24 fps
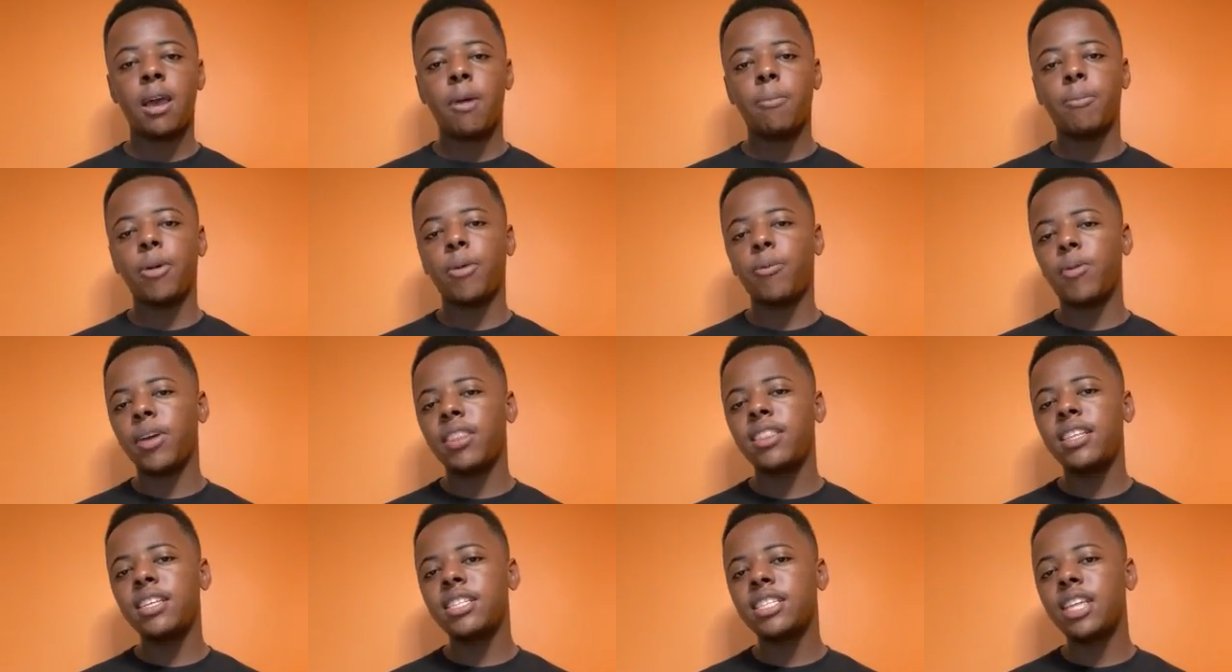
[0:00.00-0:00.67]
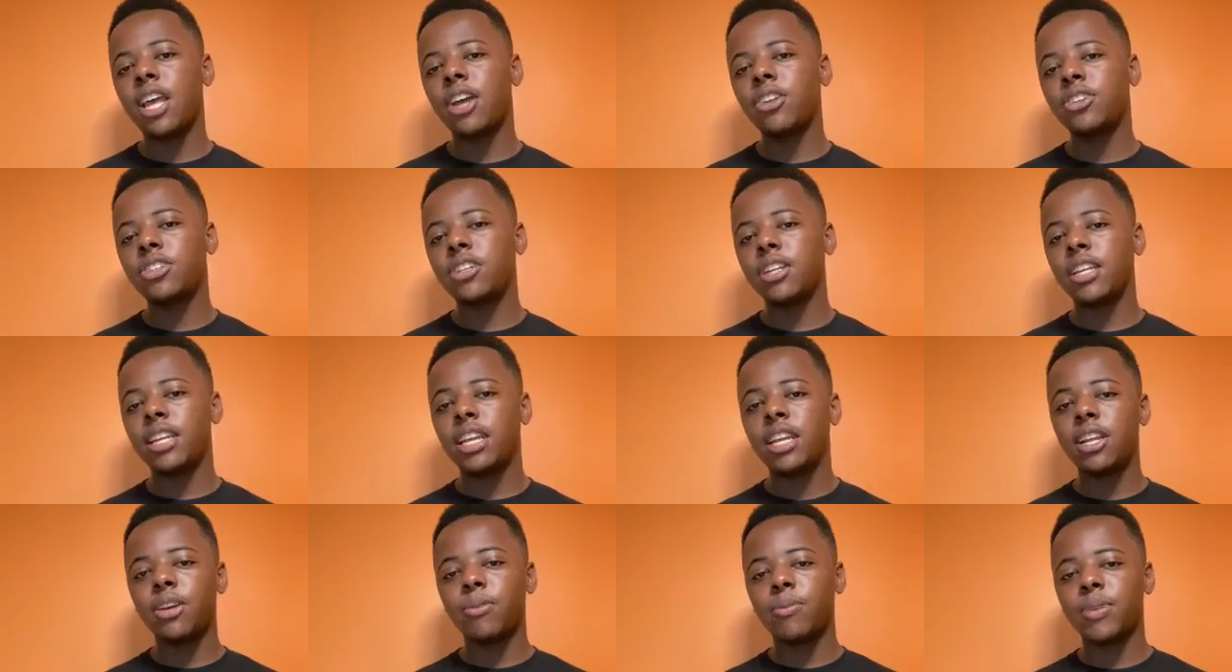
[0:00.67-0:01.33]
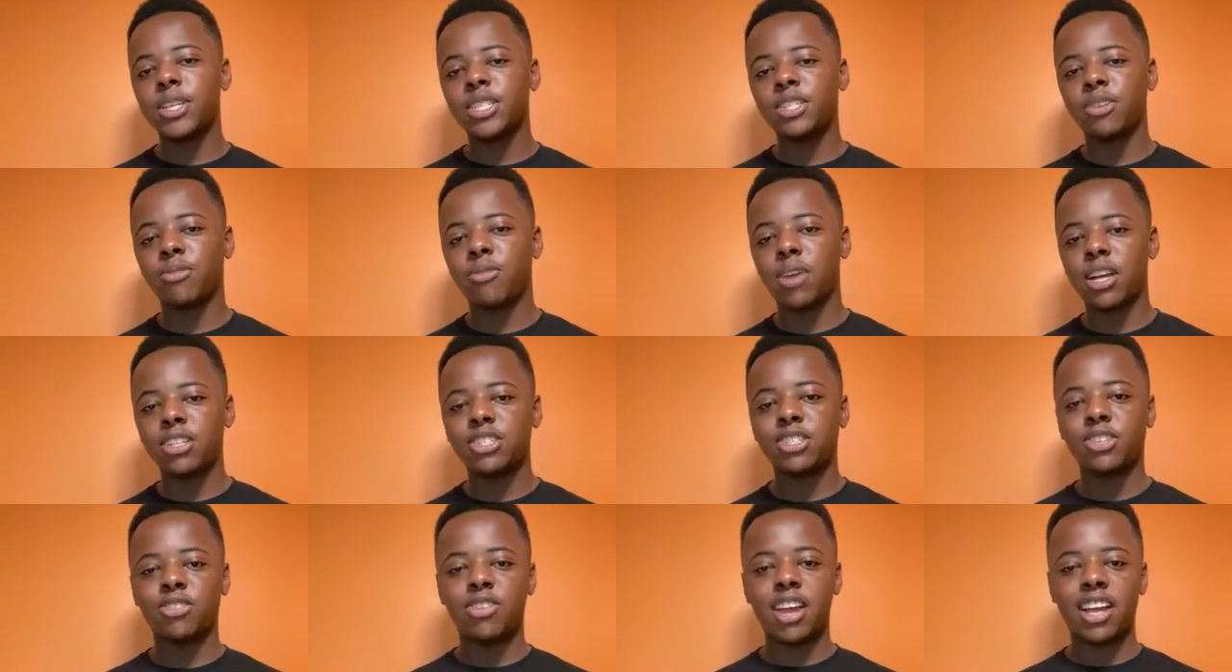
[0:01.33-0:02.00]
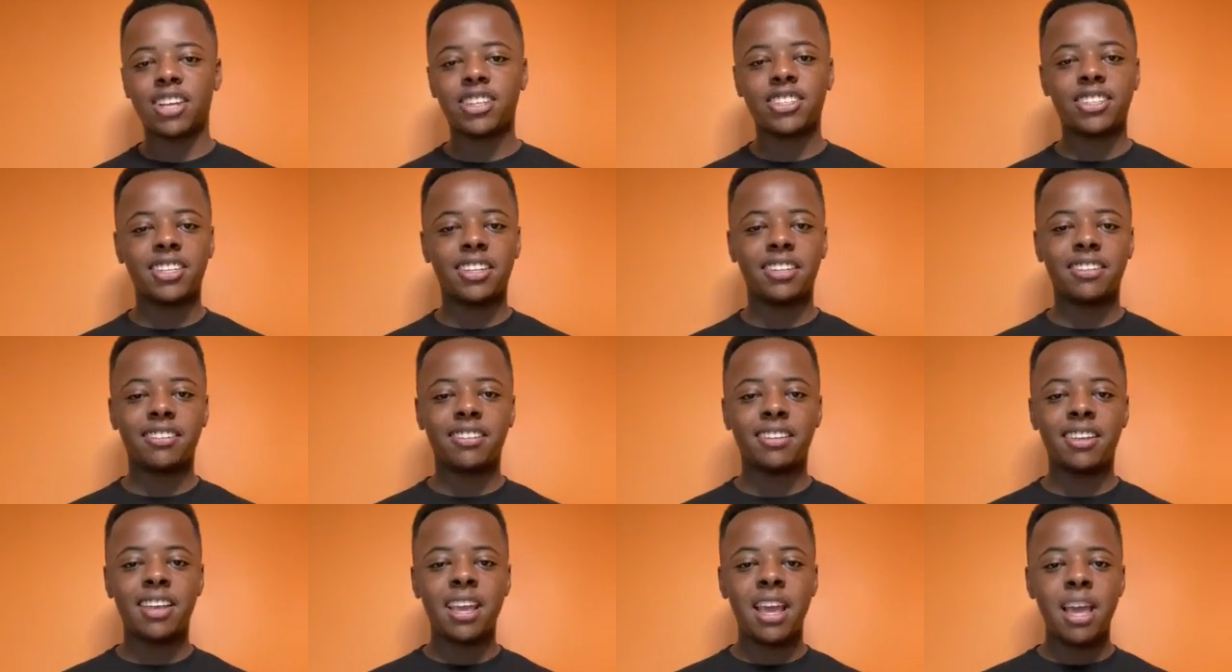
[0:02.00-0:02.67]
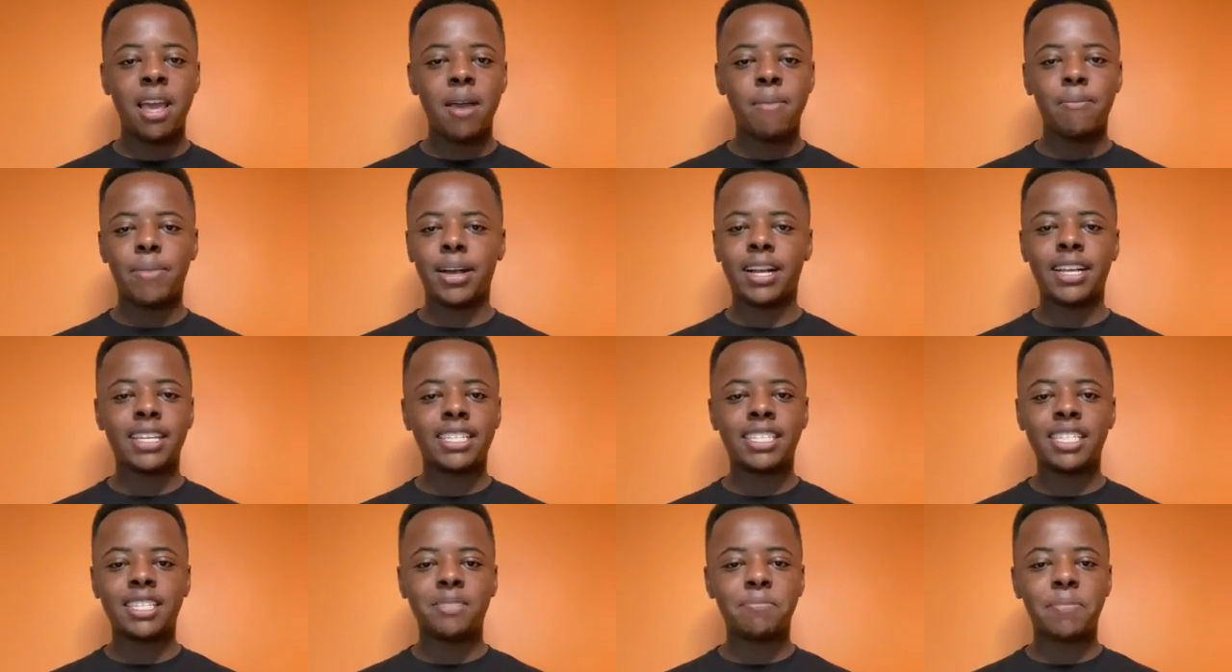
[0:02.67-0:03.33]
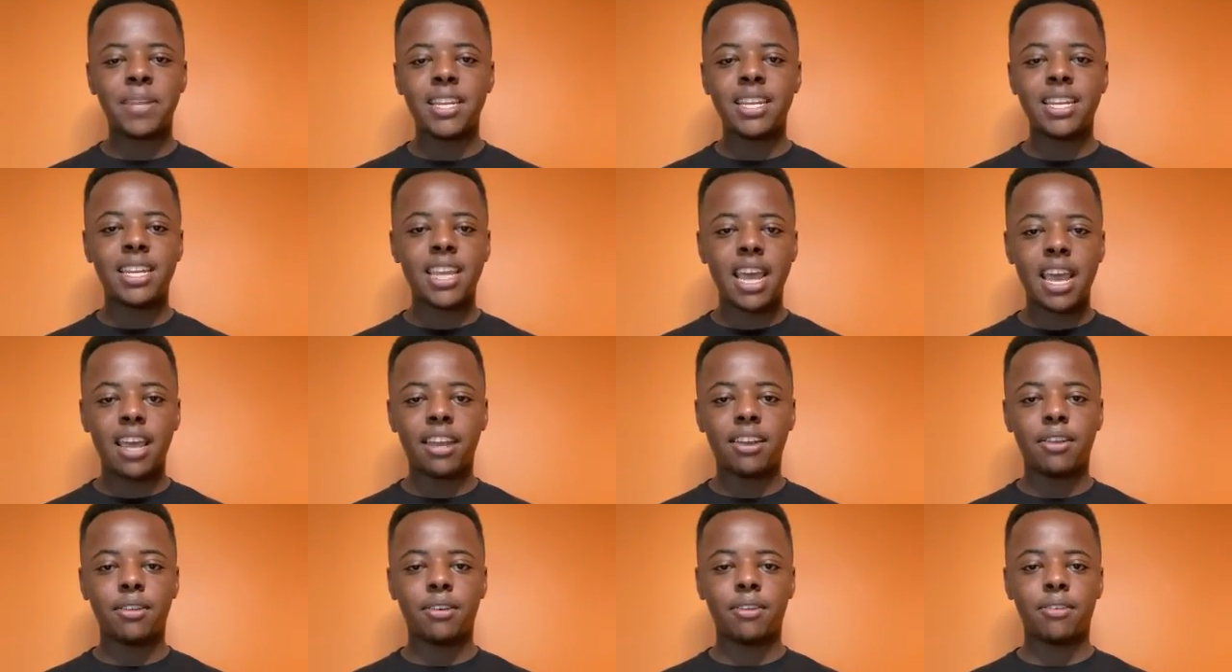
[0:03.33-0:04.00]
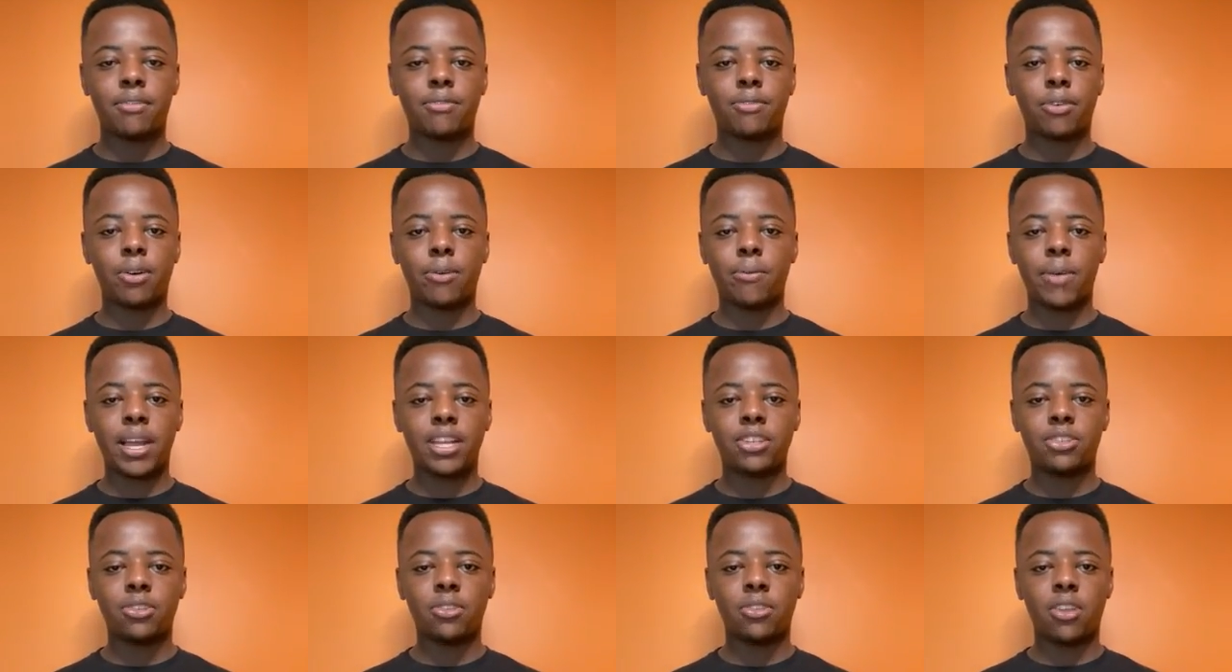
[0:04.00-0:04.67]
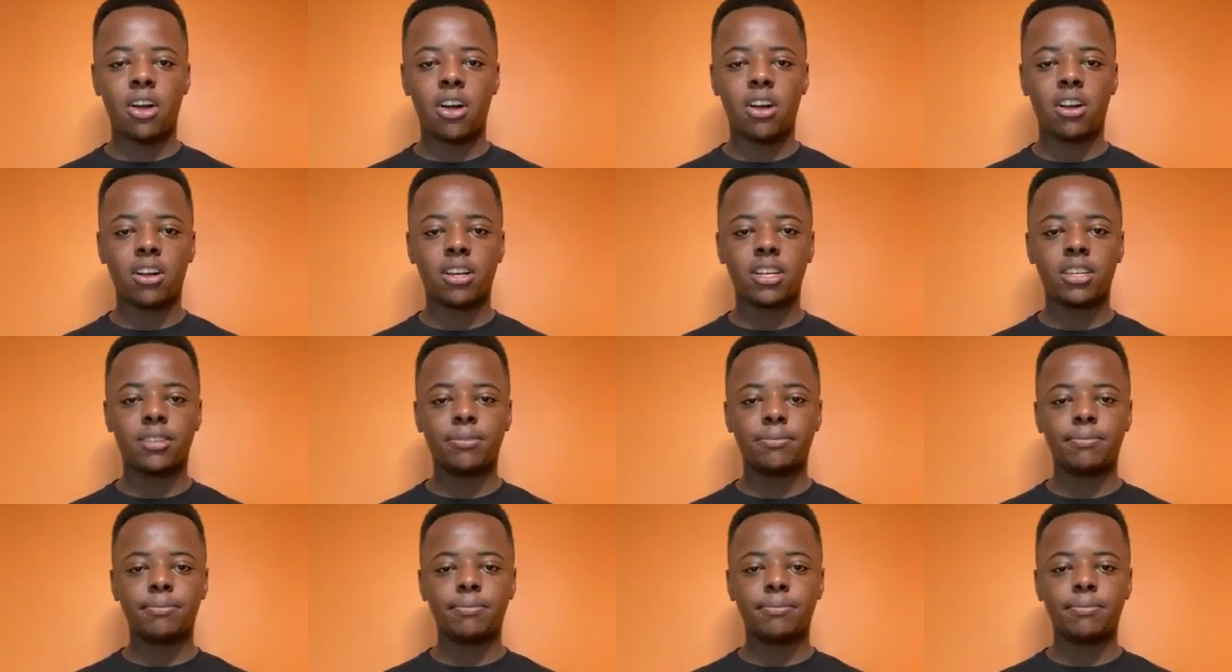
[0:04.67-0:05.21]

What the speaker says: But what this country needed was a resurrection, because it's been dead for way too long.